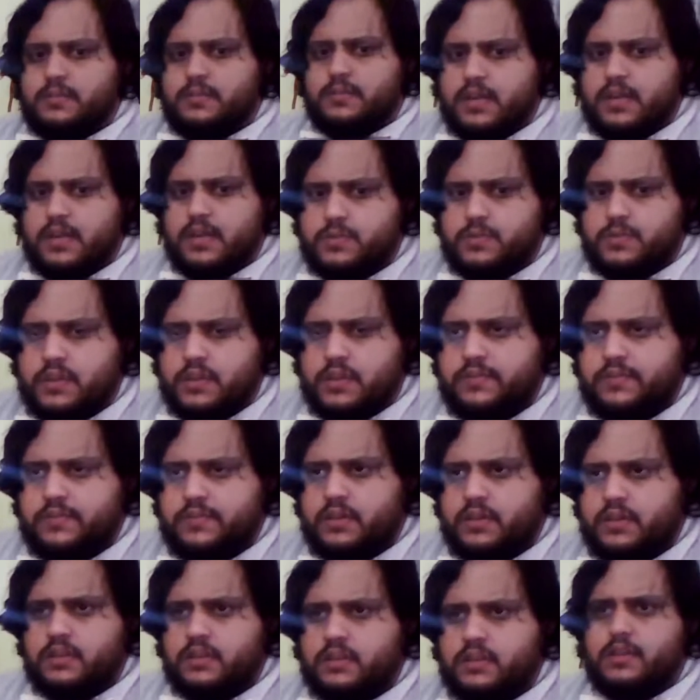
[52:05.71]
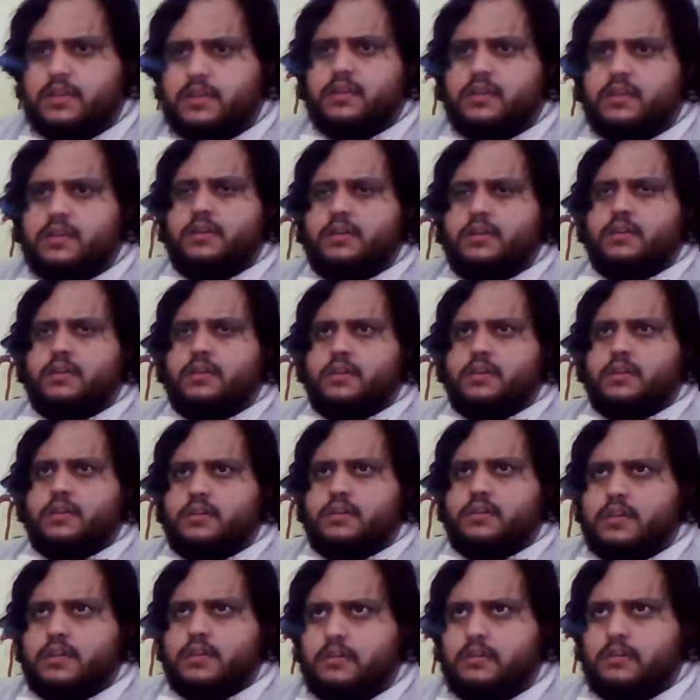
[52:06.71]
I might as well live
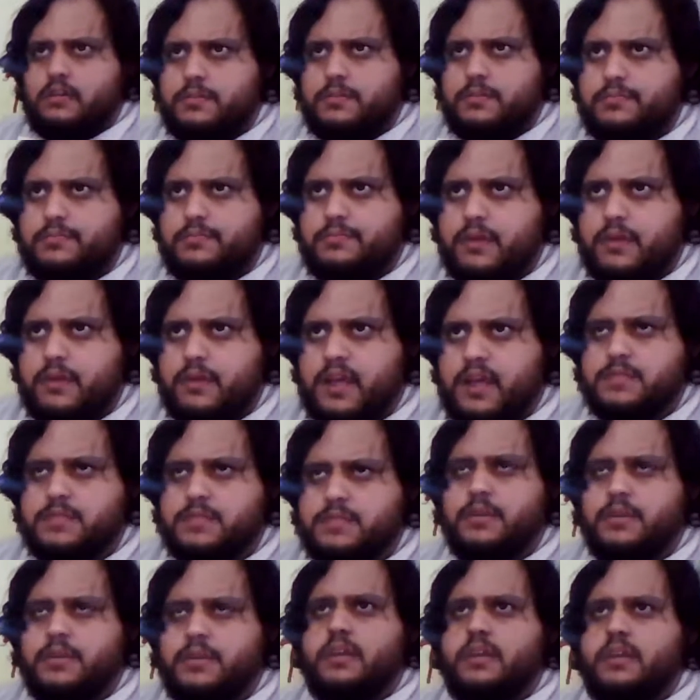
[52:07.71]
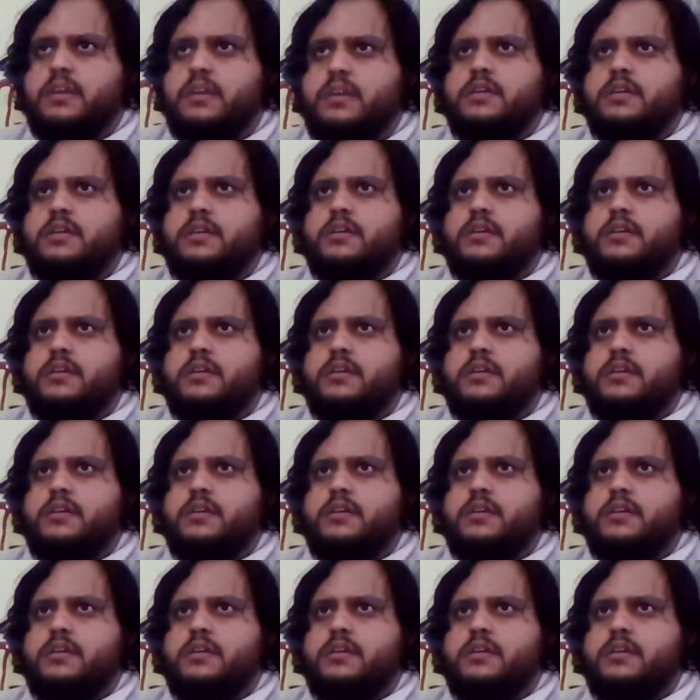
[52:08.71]
in Europe, possibly.